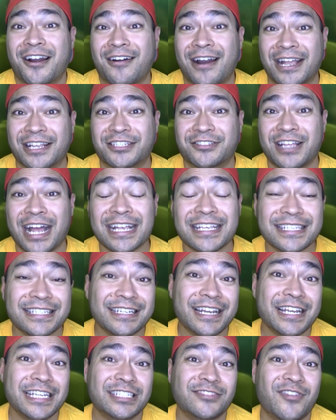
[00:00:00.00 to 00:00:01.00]
All right, so that's
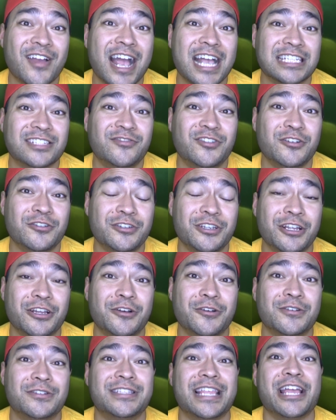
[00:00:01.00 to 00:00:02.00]
today's fast food
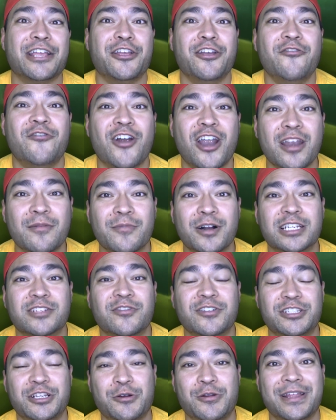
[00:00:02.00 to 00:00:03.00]
news. Thank you very much
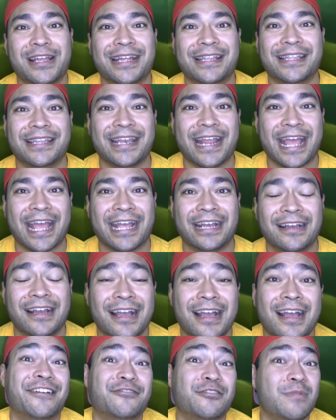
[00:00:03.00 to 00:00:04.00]
for tuning in today.
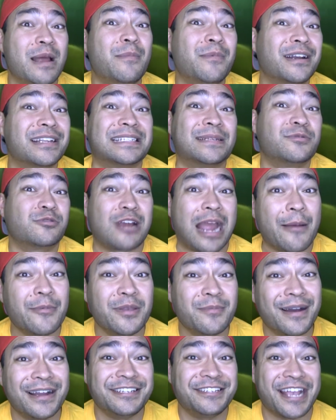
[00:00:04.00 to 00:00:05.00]
Remember to subscribe
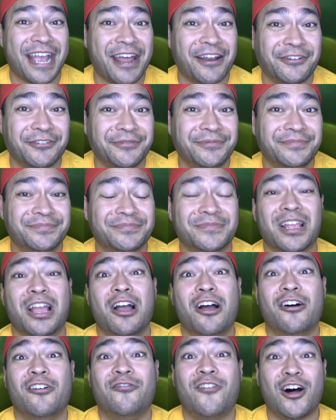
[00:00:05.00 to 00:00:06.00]
to my channel,
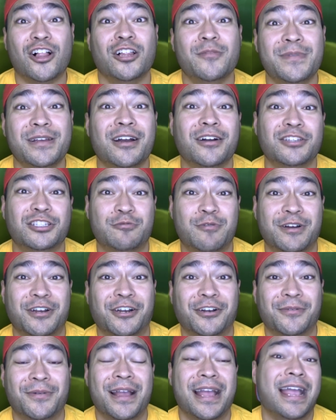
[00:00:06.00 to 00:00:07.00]
follow me on
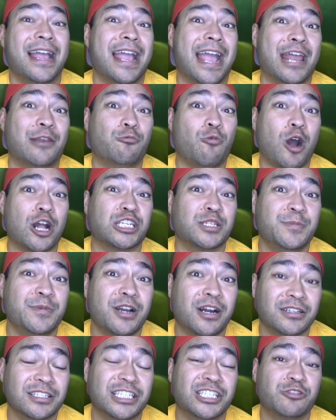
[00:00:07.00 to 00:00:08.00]
Twitter, and watch me
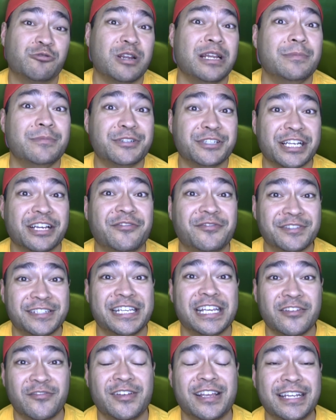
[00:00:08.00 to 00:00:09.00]
on
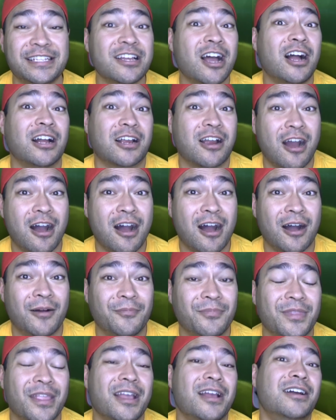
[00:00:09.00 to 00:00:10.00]

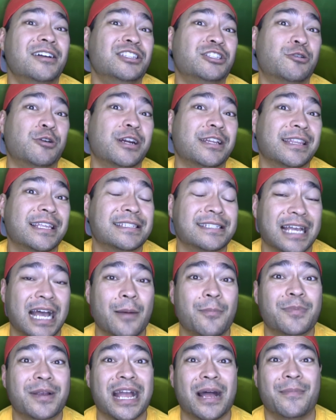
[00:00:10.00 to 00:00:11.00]
streamshifttv.com during this
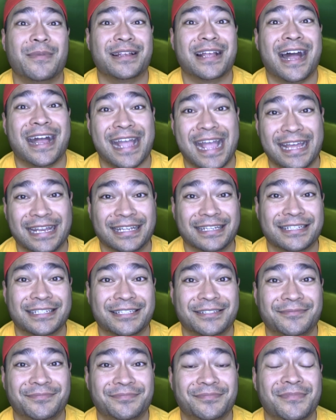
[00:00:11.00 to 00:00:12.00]
upcoming
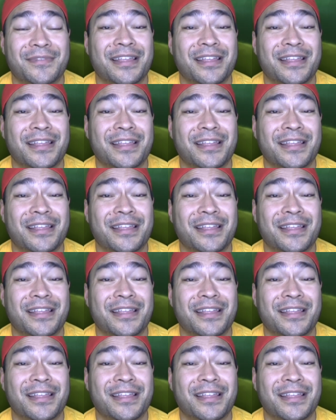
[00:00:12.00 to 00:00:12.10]
hiatus.